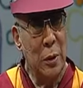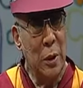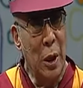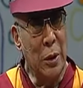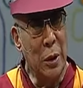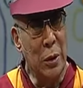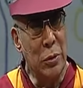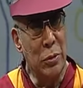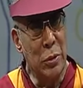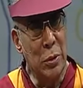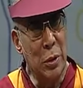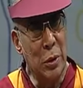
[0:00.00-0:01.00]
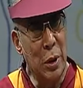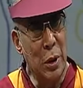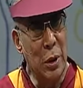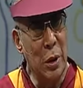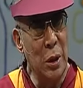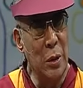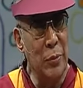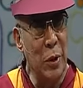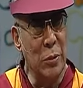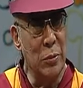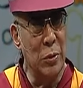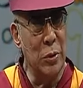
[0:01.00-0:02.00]
I think in early
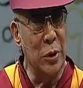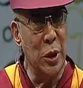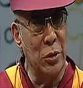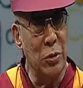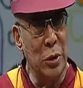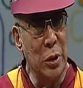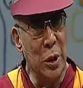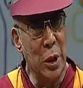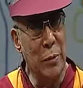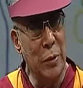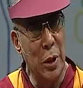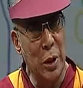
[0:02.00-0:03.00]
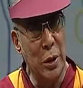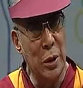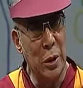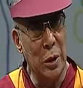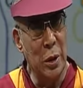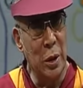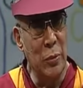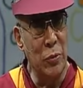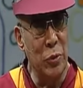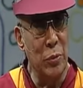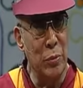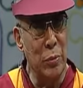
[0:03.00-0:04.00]
part of twentieth century, even I think up
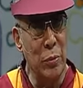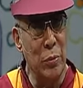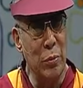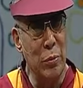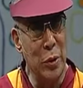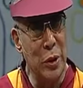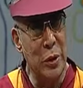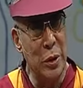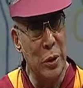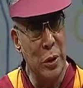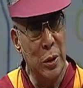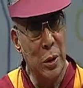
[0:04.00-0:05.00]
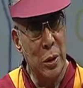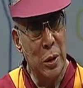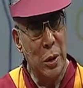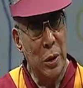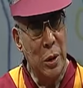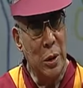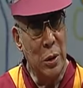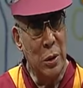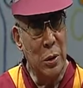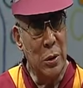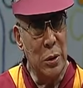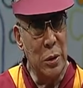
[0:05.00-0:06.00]
to
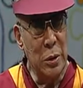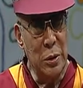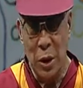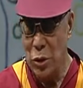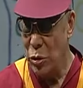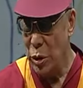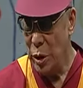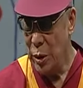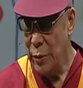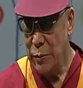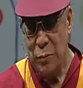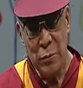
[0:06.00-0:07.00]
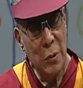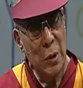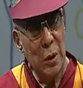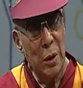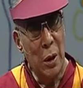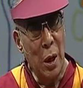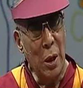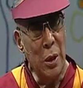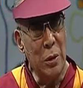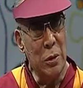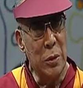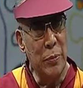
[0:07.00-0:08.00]
mid-century, uh, I
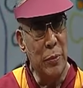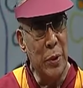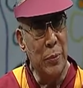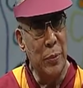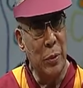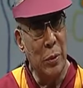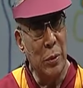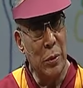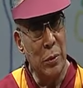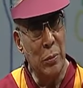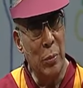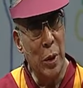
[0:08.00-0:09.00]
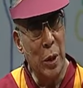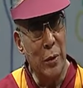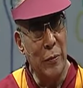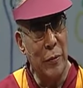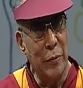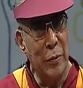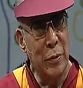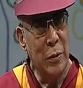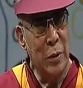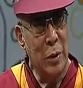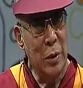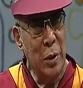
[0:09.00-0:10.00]
think the people believe
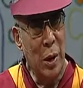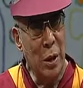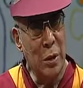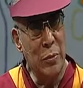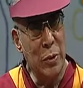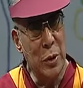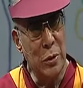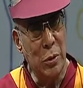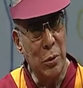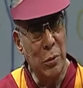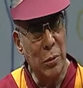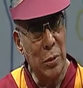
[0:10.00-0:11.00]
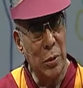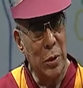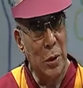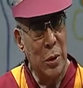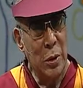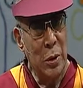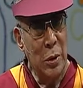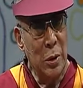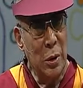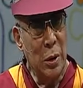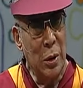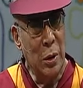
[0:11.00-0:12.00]
ultimate sort of,
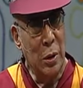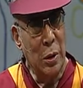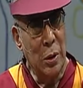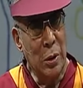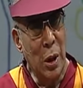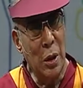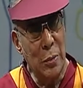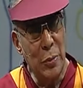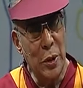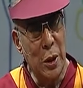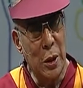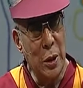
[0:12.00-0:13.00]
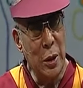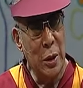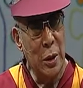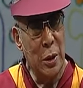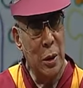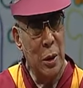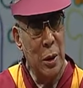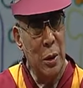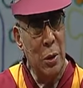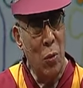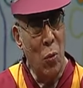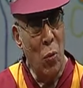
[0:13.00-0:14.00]
uh, ultimately
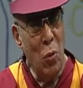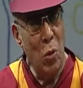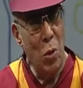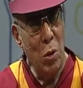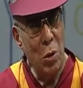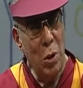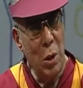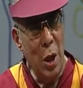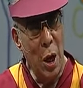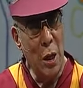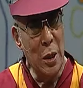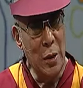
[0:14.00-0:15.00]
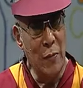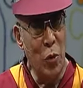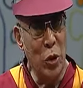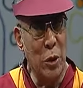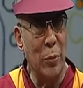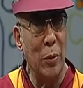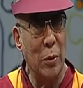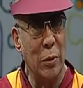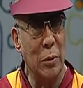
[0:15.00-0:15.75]
war unavoidable.